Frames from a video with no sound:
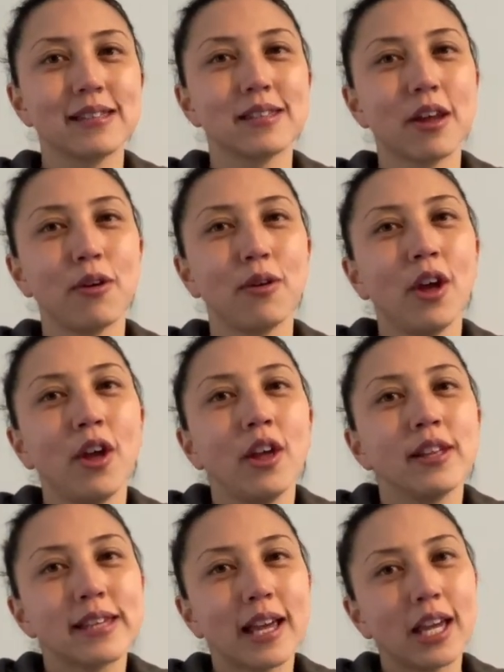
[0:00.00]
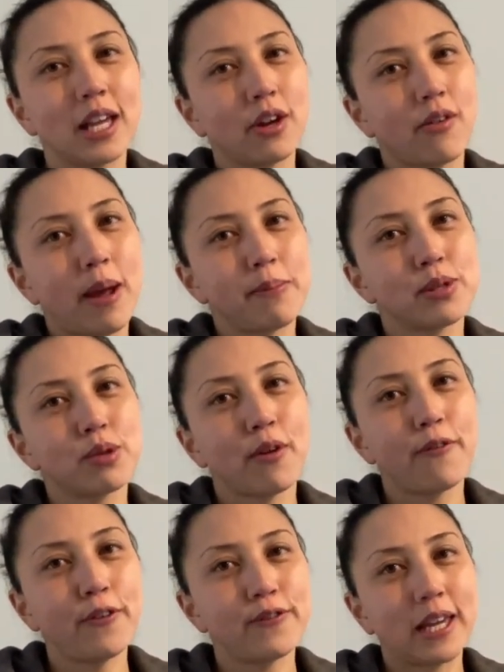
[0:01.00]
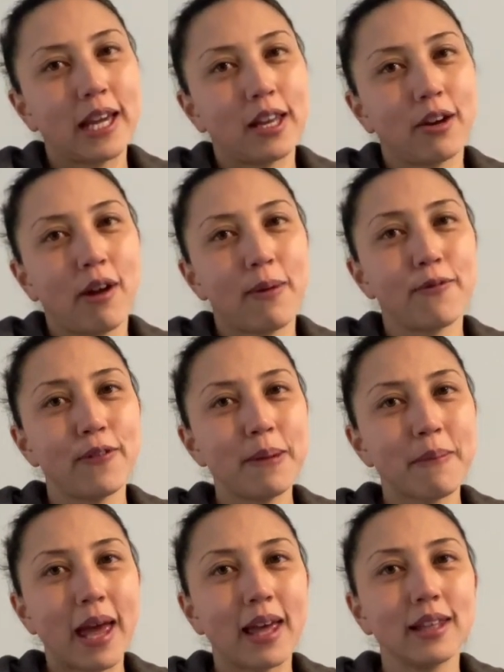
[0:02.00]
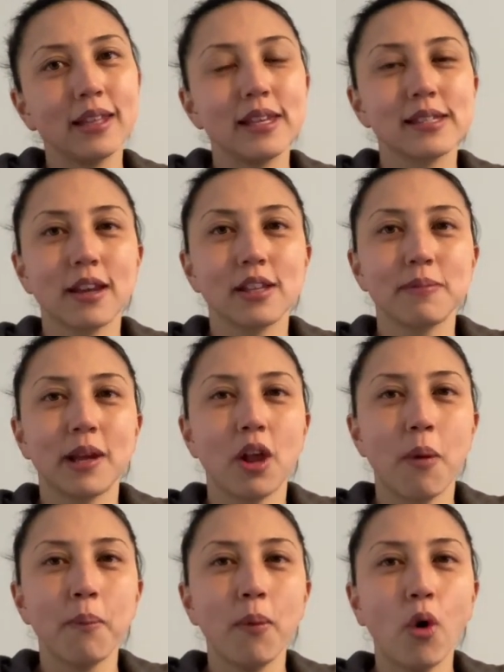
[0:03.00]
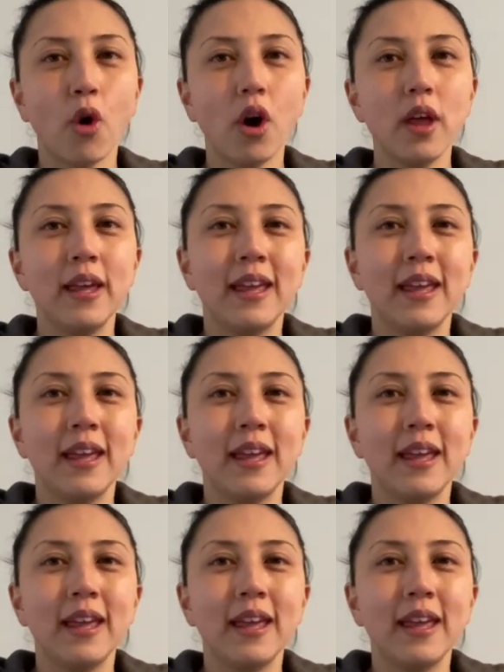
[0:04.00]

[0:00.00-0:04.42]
So 10 kilograms to a 50 kilogram female is going to be a lot more